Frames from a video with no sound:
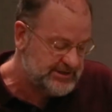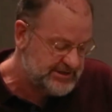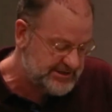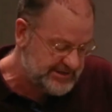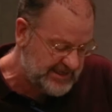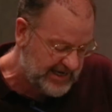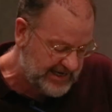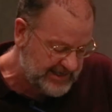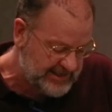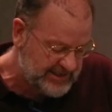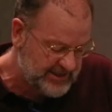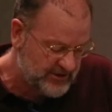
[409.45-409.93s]

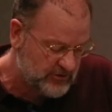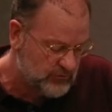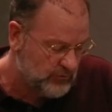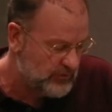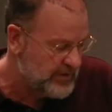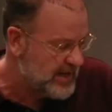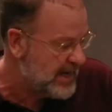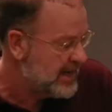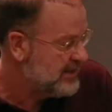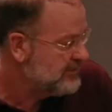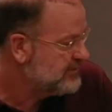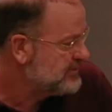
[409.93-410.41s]
technical
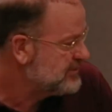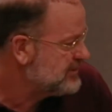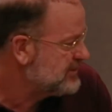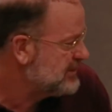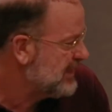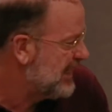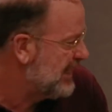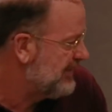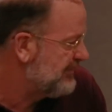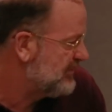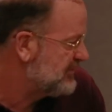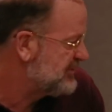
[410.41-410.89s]
notes
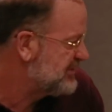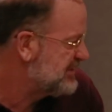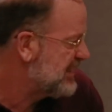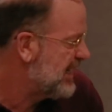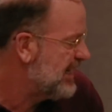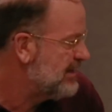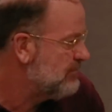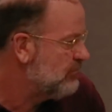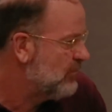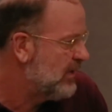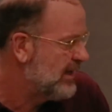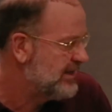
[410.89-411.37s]
and the
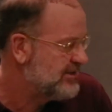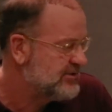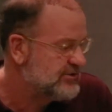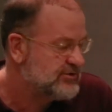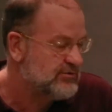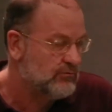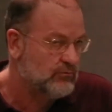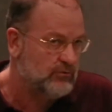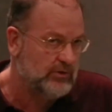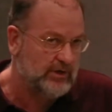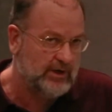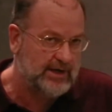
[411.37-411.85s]
state ones
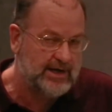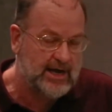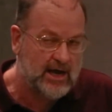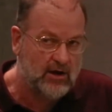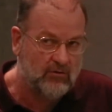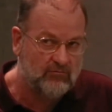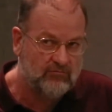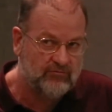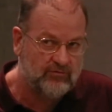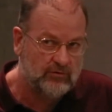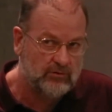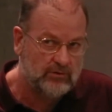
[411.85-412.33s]
really
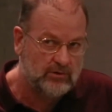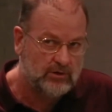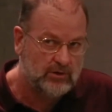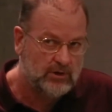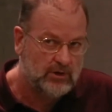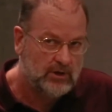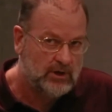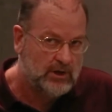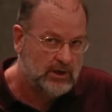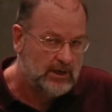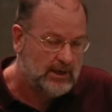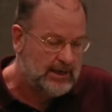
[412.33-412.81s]
helpful.
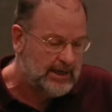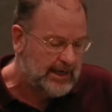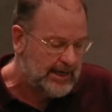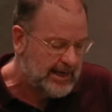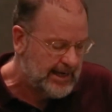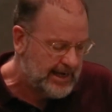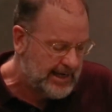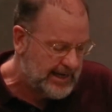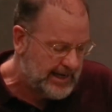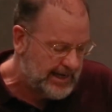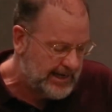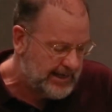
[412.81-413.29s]

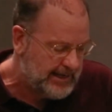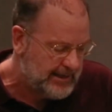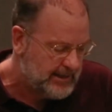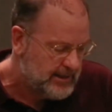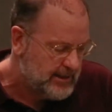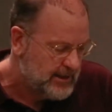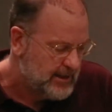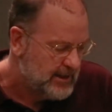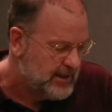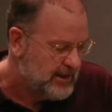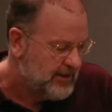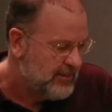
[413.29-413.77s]

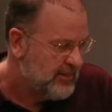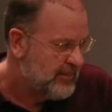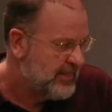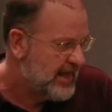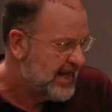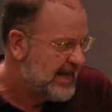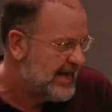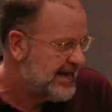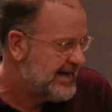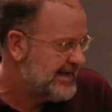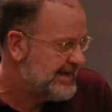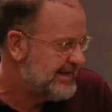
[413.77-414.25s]

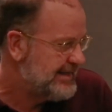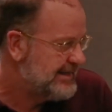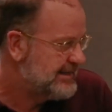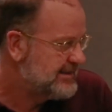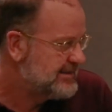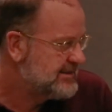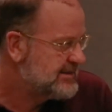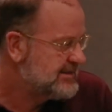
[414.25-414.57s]
They